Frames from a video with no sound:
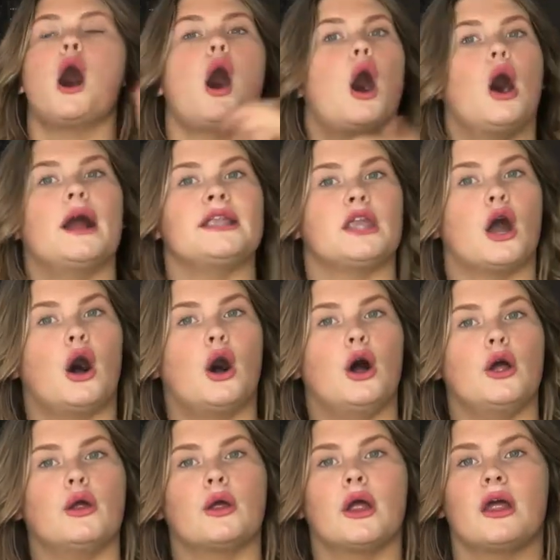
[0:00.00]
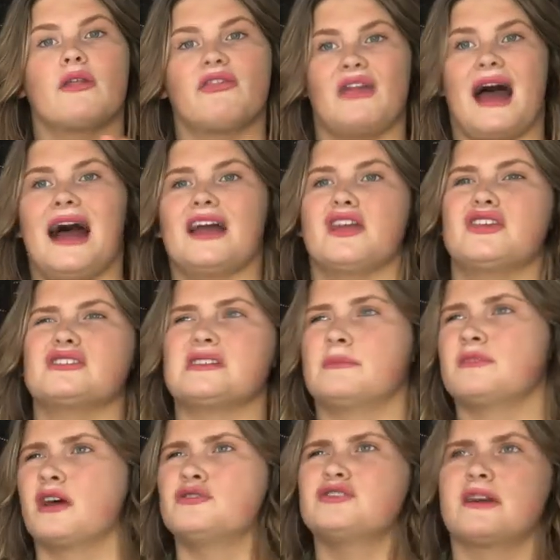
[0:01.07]
I know that you
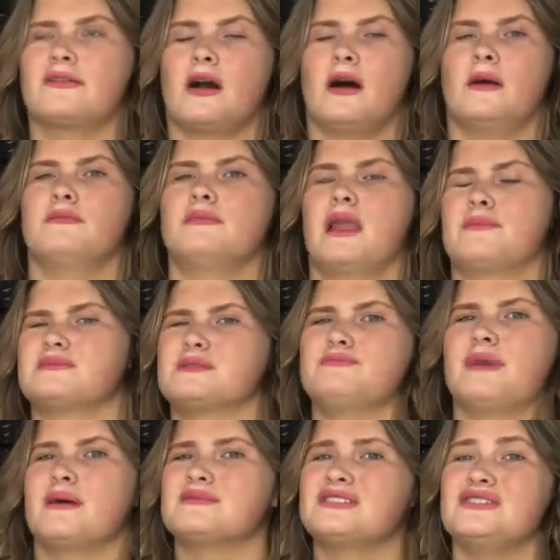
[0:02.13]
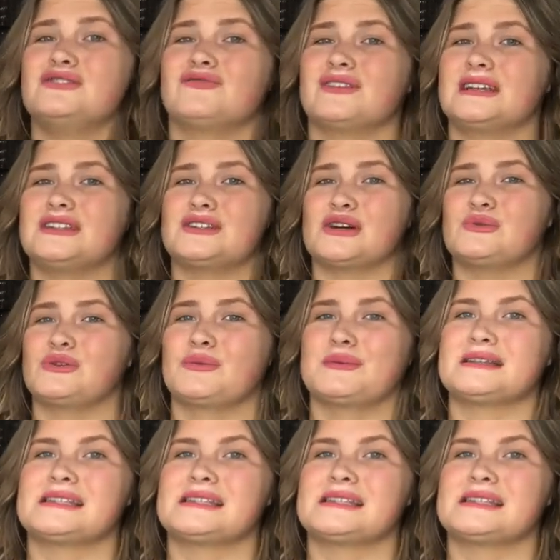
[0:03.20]
sometimes you have lumps and bumps that you really don't want to be